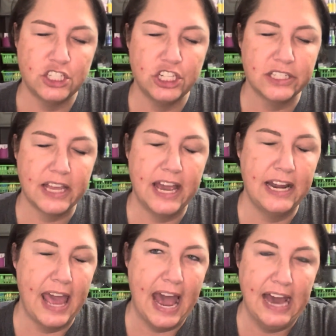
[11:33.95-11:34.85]
just kind
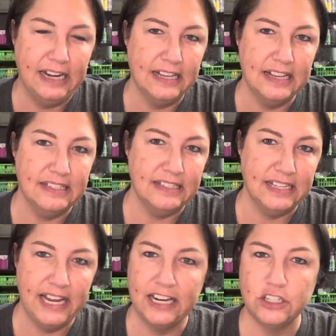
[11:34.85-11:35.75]
of add a
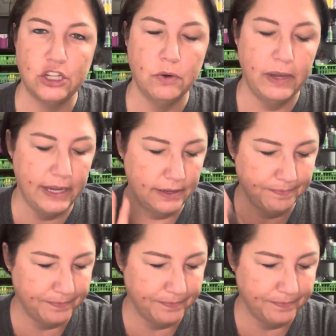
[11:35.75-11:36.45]
zing to it.